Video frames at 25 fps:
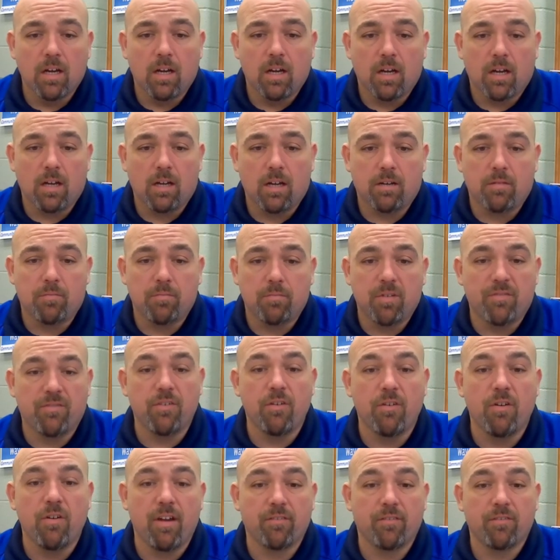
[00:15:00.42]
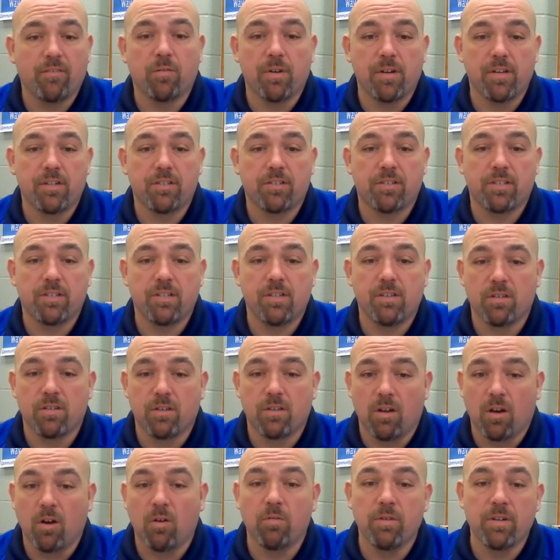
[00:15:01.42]
If you have questions,
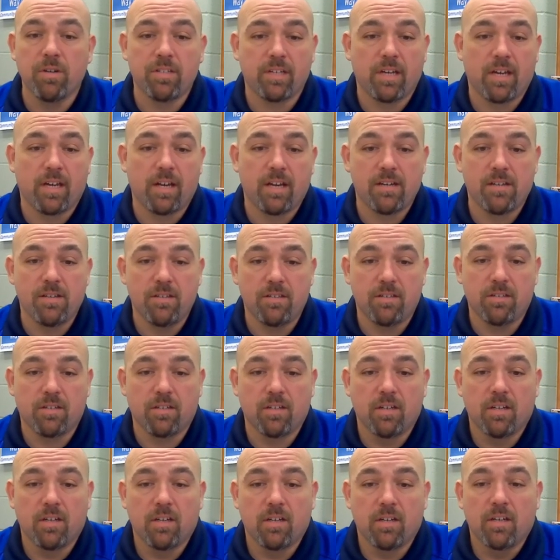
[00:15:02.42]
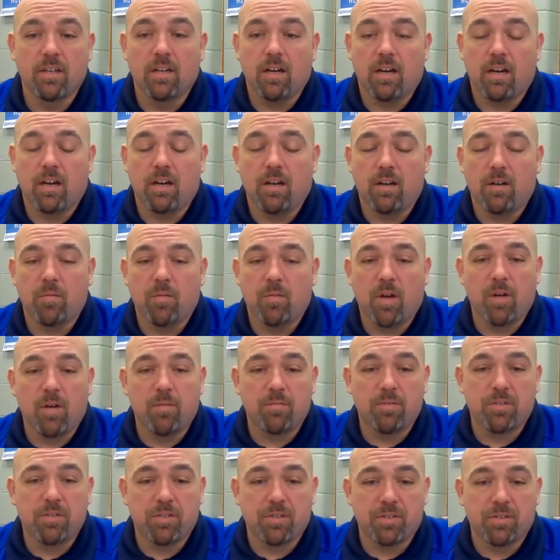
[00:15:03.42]
always ask. I'm
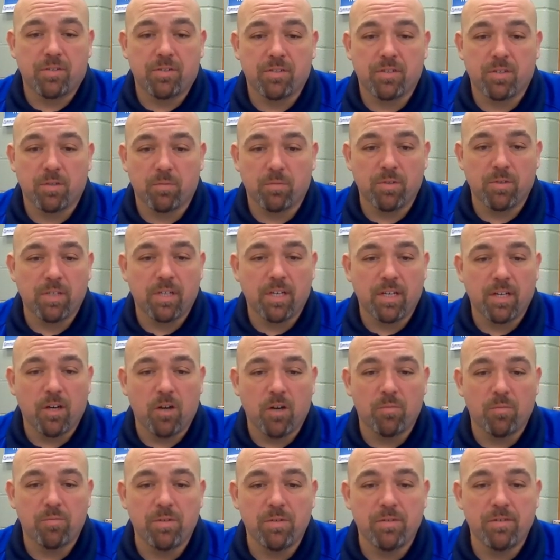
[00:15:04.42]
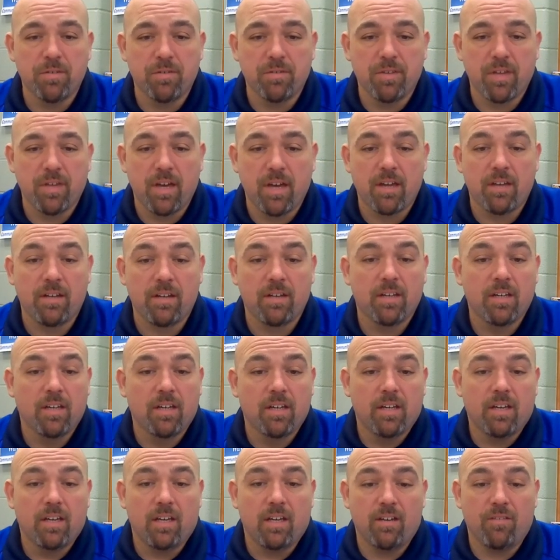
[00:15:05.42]
sure someone can help you do that.
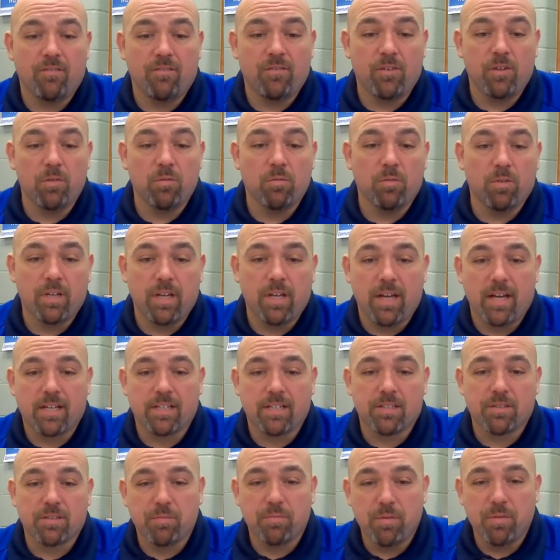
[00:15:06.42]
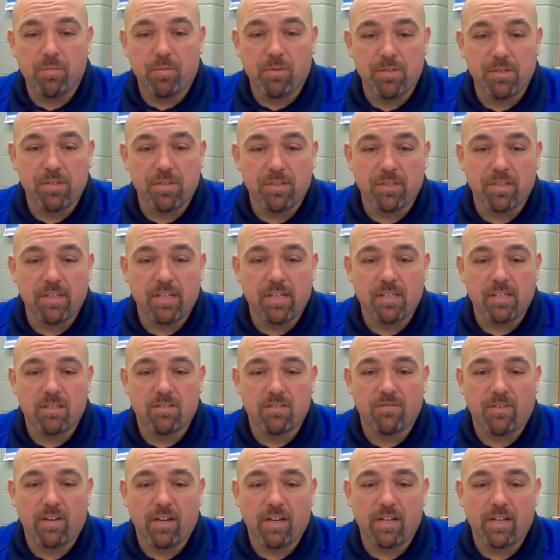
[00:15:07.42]
If you want to ask me personally, that's
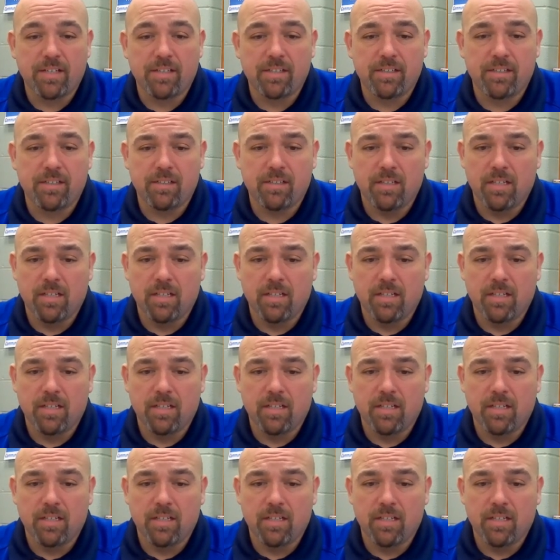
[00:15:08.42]
fine.